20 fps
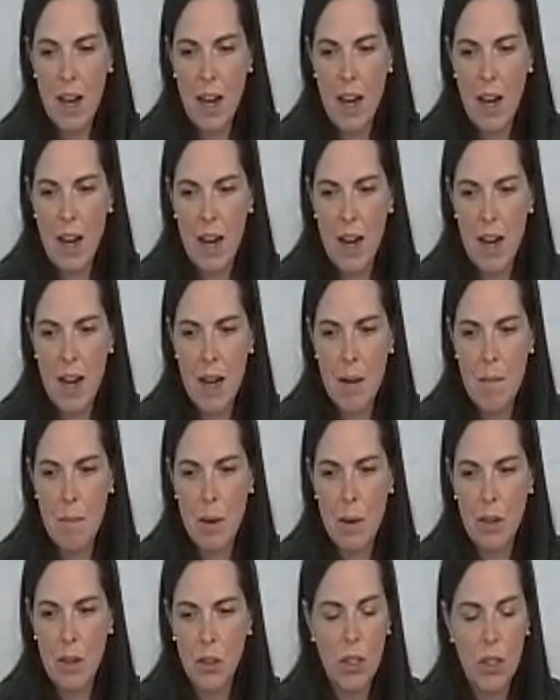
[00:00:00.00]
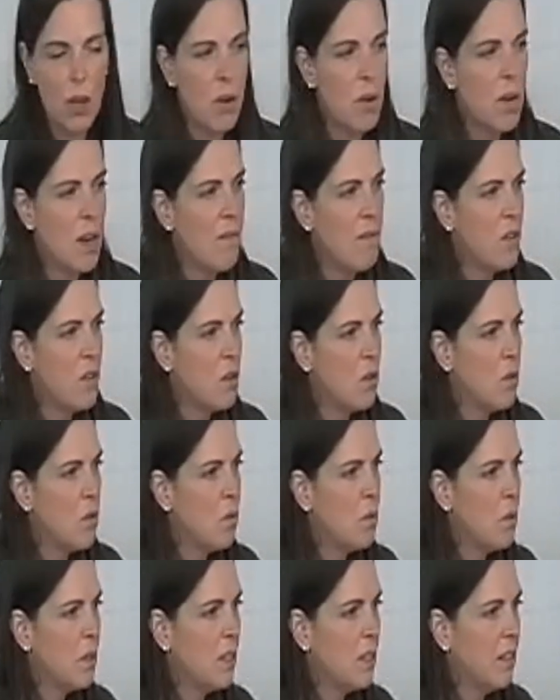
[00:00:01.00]
Um, so if you
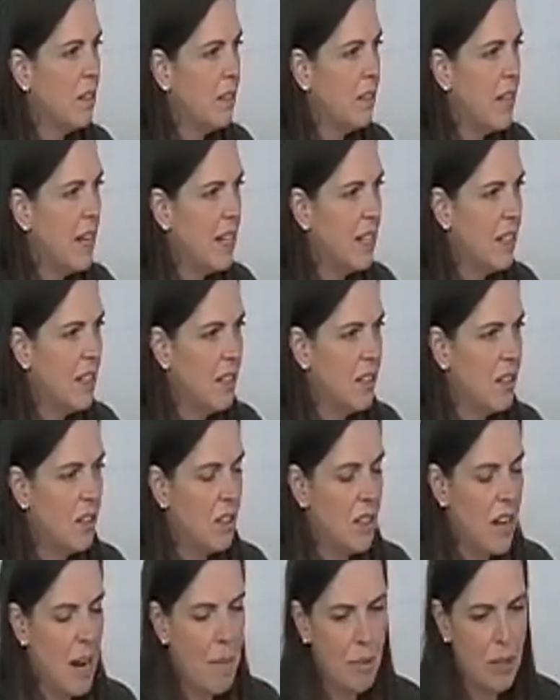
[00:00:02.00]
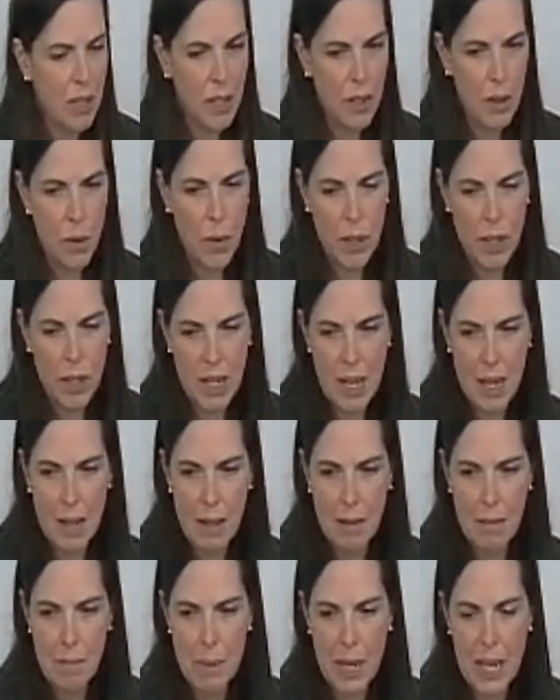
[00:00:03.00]
would like to stop recording,
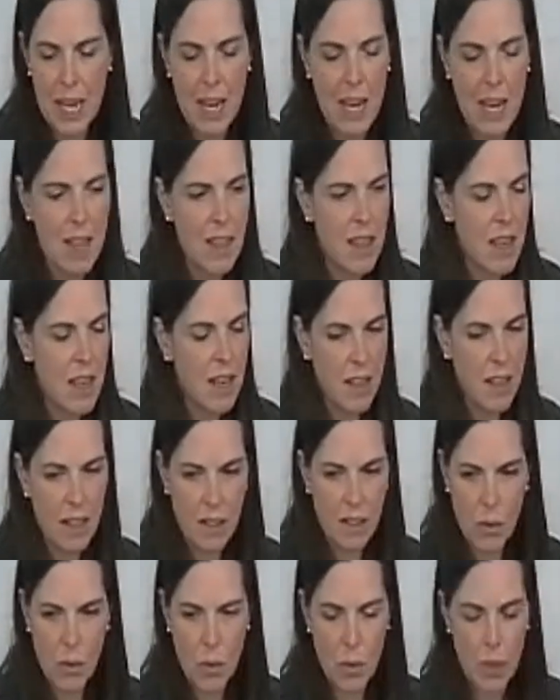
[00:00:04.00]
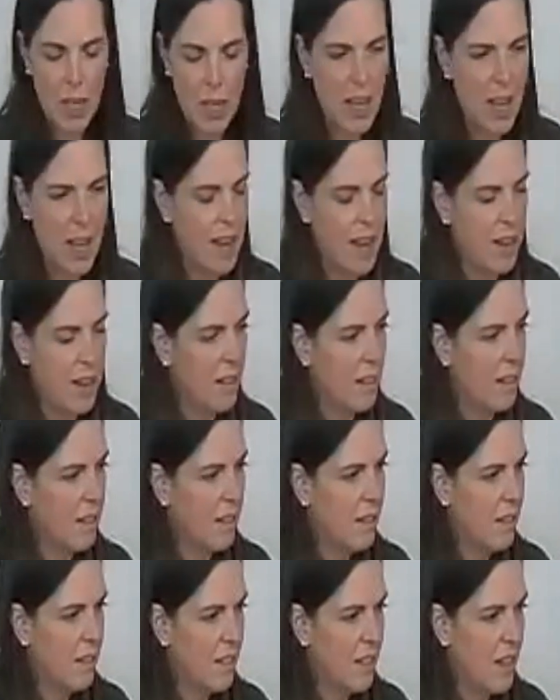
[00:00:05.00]
Mike, I think we can
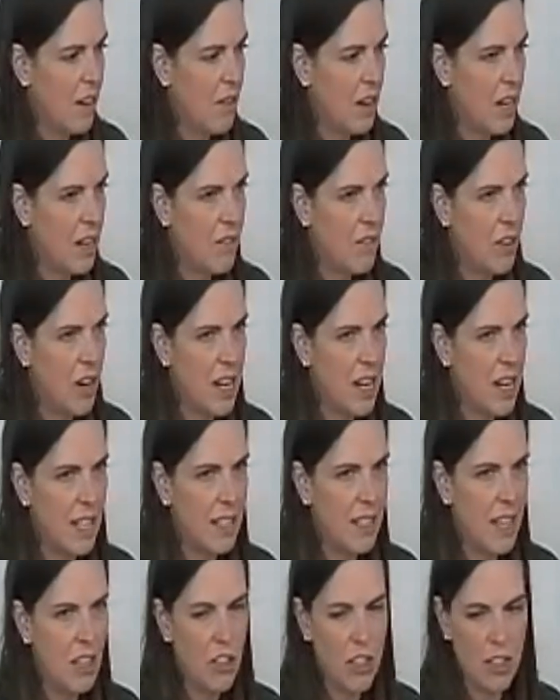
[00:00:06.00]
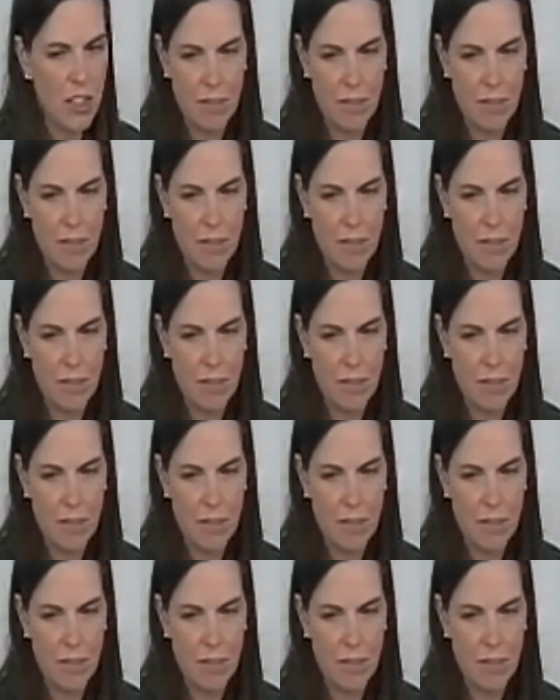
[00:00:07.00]
get ready for our next session.